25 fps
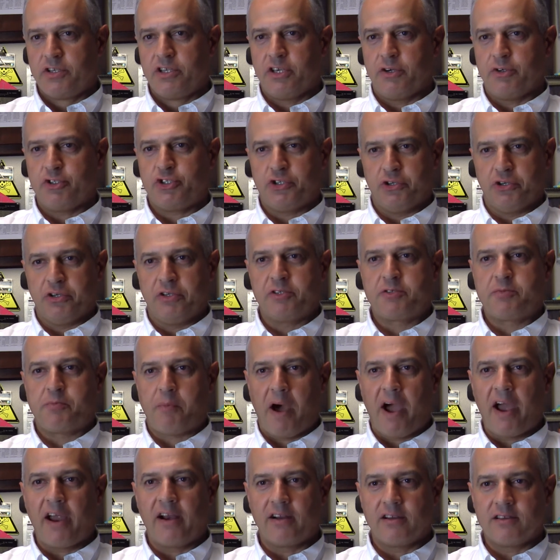It should
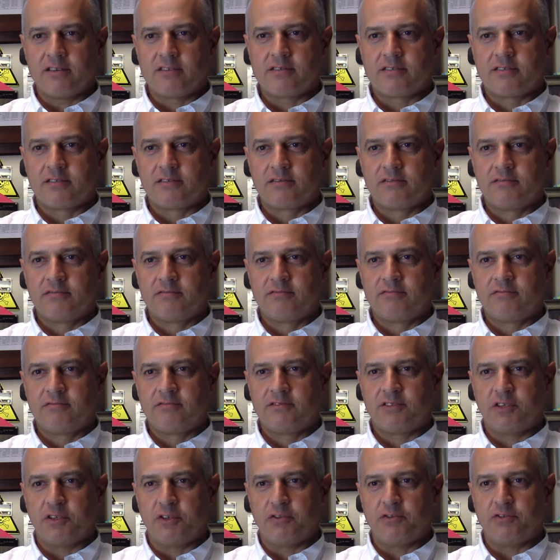inspire us
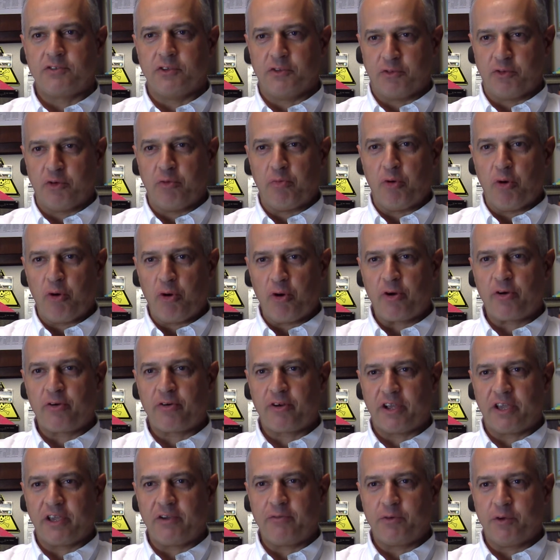to do more,
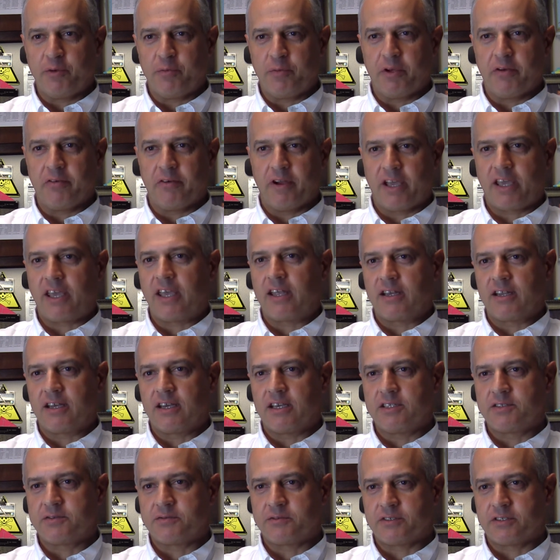right? We've been
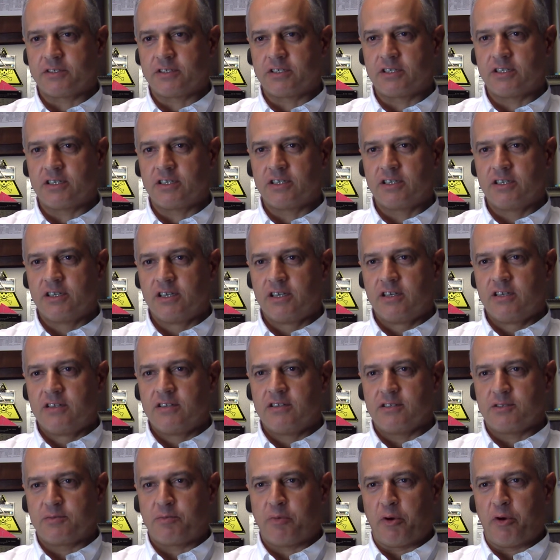recognized for the
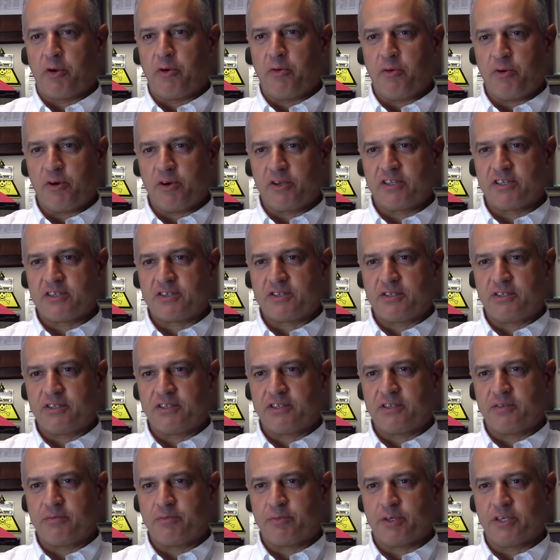Spirit Award this
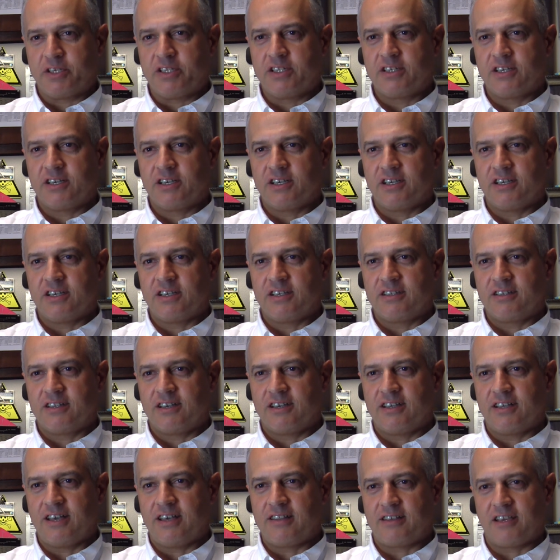year, but
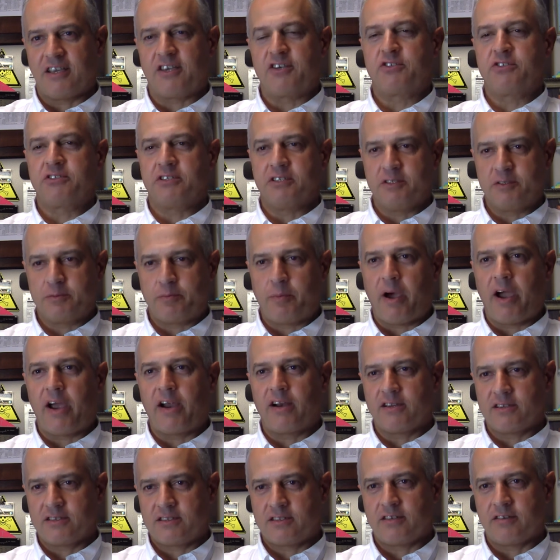I think it should
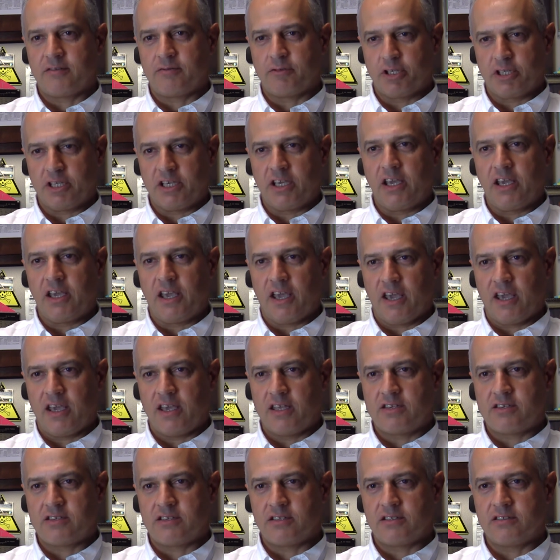inspire us to really
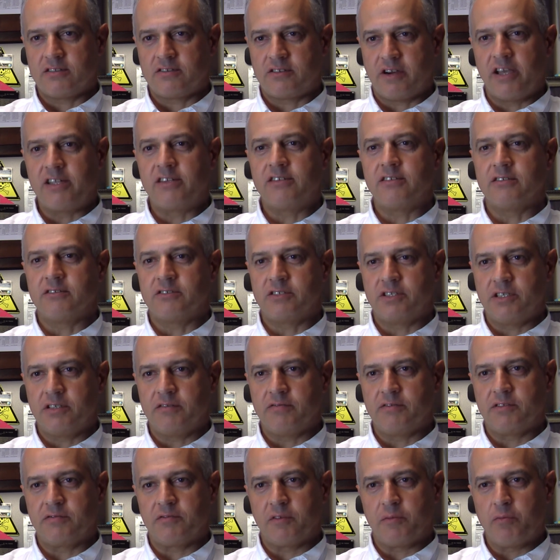engage and try to
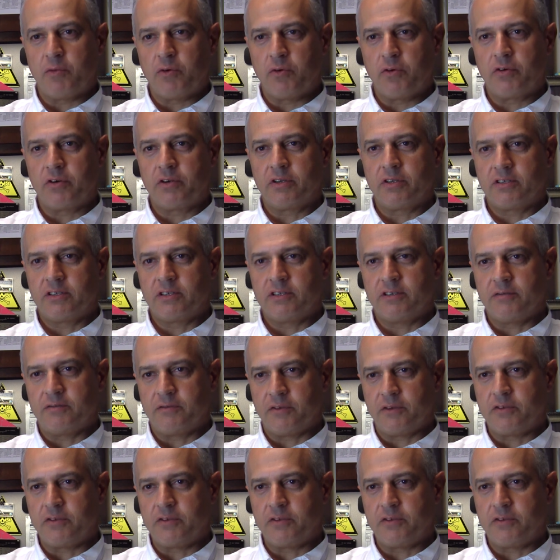achieve even more in